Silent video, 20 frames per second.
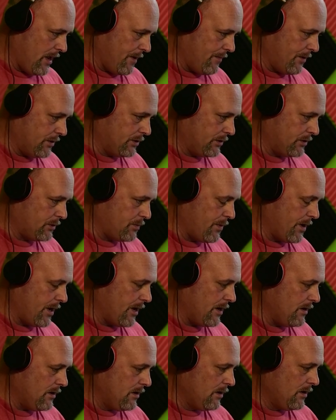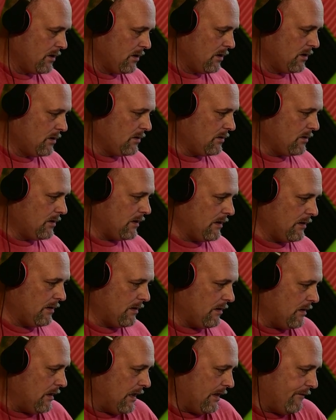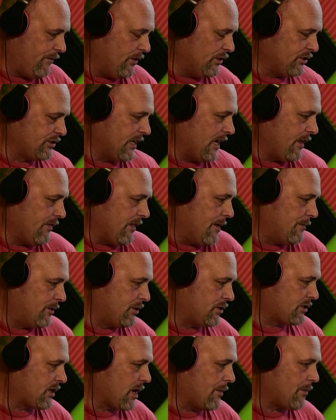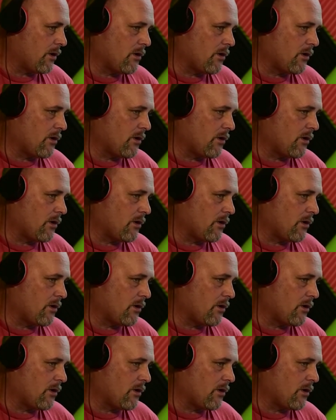images. But if you're seeing the images coming